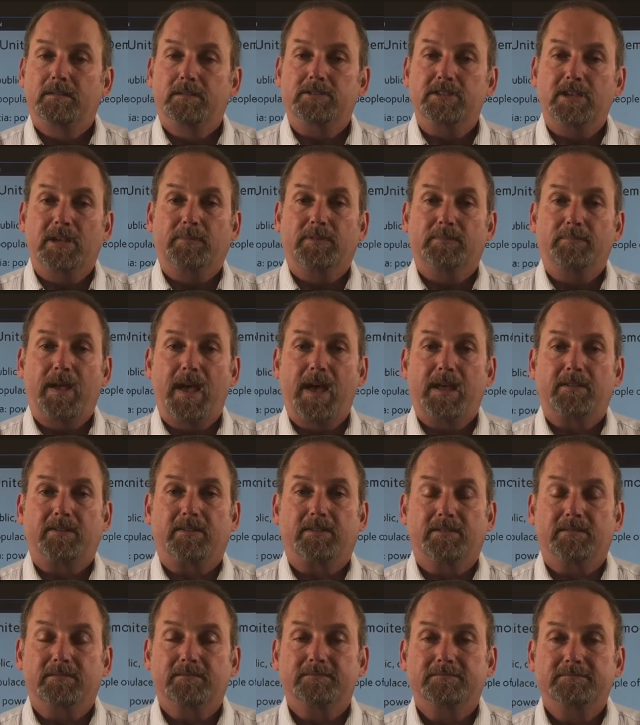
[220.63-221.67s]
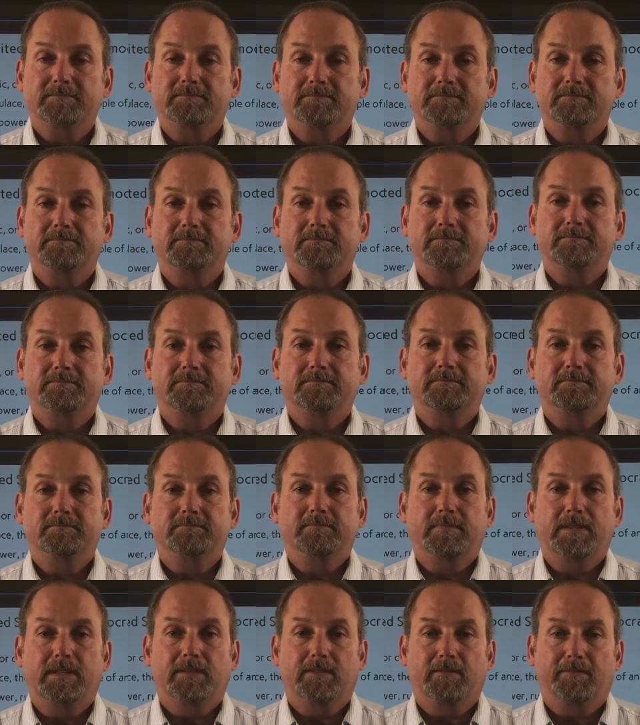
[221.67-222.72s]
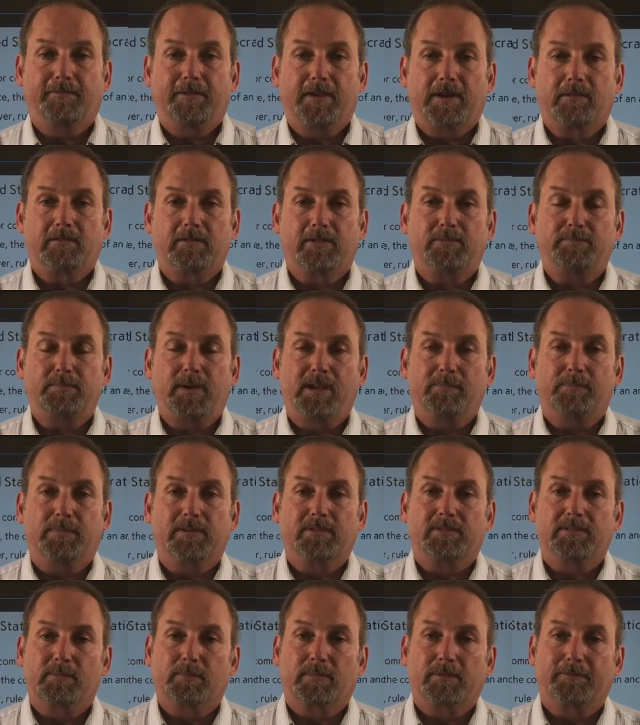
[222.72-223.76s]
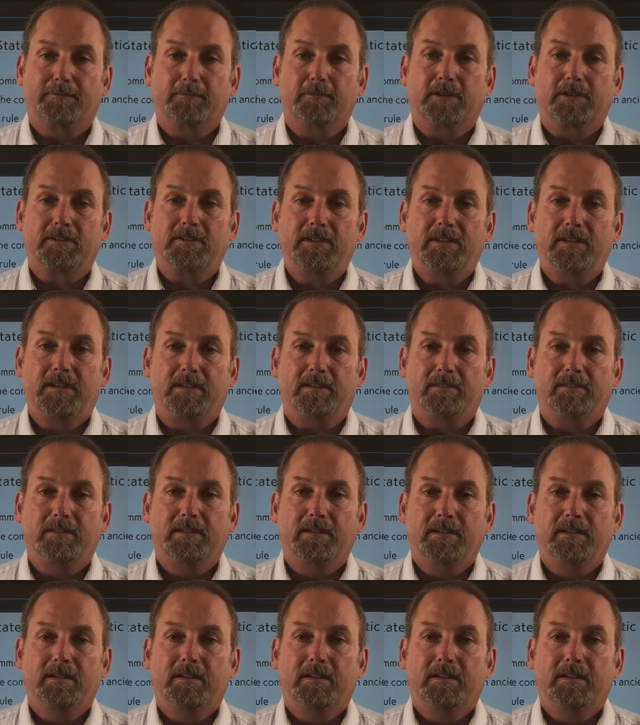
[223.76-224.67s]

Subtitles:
James Madison, in the Federalist Papers, number 14,